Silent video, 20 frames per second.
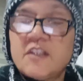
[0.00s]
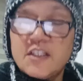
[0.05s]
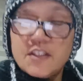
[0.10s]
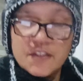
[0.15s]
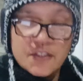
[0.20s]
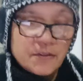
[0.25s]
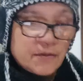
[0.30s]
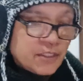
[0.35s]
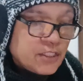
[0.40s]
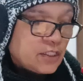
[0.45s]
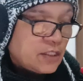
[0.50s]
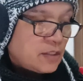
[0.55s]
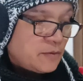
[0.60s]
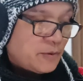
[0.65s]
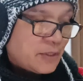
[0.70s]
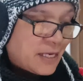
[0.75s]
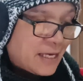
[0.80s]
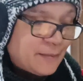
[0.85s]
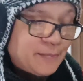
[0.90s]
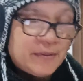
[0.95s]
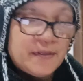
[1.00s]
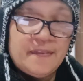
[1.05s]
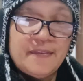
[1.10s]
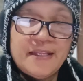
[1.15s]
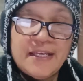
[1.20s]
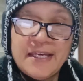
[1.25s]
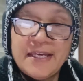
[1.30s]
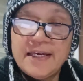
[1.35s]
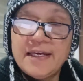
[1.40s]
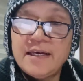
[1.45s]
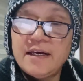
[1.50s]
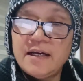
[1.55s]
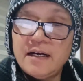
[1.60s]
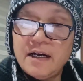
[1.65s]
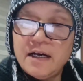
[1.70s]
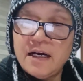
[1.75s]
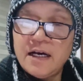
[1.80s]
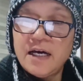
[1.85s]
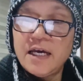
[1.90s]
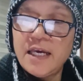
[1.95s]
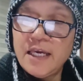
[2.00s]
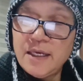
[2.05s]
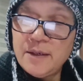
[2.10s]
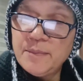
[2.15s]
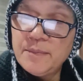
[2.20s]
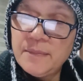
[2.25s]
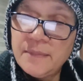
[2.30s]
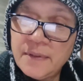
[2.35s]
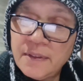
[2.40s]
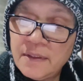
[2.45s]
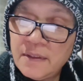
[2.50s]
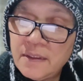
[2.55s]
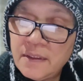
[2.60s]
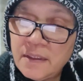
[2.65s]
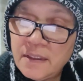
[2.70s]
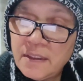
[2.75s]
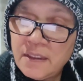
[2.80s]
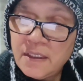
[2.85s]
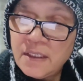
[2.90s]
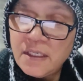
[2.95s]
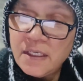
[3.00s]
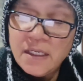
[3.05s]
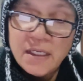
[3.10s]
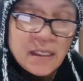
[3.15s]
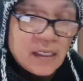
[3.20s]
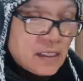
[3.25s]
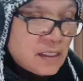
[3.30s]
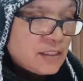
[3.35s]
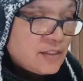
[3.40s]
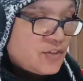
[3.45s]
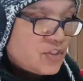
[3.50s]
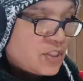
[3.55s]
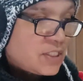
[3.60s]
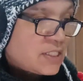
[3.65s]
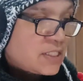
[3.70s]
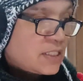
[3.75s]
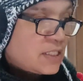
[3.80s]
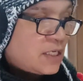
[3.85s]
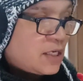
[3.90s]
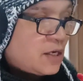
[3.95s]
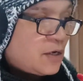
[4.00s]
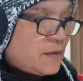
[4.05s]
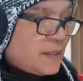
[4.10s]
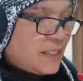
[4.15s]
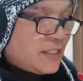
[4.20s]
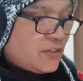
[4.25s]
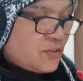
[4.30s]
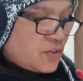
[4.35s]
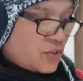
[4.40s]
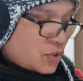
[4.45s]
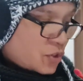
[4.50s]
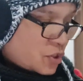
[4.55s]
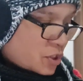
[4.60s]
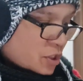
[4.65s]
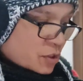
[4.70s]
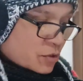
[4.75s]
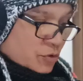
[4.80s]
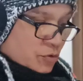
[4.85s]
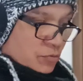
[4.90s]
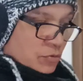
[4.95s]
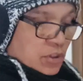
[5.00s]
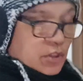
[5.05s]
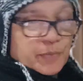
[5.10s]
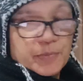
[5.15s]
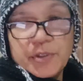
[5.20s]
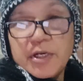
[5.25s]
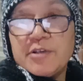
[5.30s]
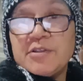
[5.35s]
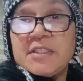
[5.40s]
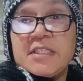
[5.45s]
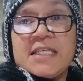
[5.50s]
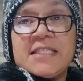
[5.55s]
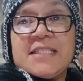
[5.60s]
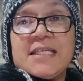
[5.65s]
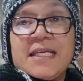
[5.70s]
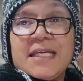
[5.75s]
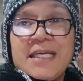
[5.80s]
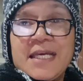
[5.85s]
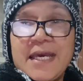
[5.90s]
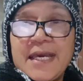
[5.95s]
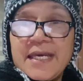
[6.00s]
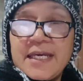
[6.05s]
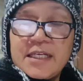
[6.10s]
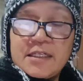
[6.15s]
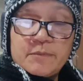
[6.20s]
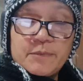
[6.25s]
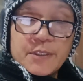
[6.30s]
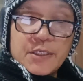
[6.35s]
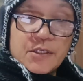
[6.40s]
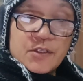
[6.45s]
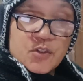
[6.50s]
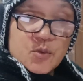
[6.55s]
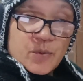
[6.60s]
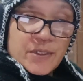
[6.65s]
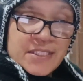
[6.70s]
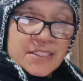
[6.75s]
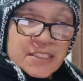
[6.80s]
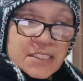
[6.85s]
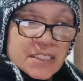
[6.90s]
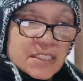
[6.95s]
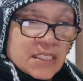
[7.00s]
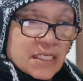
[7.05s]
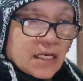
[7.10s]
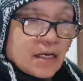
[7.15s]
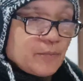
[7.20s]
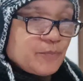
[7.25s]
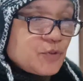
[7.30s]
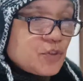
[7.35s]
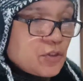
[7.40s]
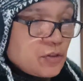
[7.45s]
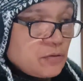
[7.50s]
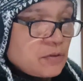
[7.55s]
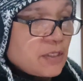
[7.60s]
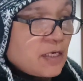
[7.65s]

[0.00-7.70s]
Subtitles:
So I don't know what happened there. I'm just going to go through the process again because we're setting up 2